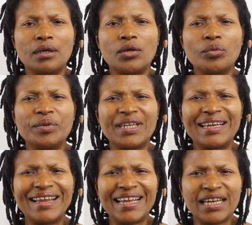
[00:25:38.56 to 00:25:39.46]
not being
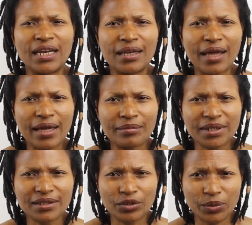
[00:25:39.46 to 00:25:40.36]
in
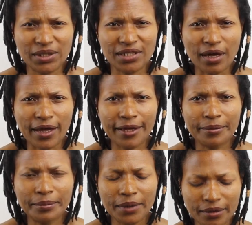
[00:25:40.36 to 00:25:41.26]
alignment with
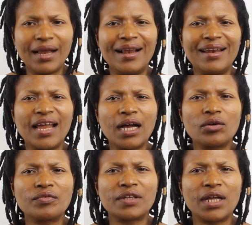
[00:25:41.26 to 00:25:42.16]
time,
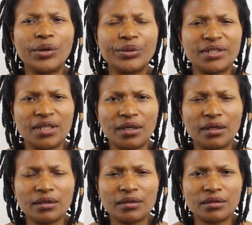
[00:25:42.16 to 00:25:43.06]
lack of clarity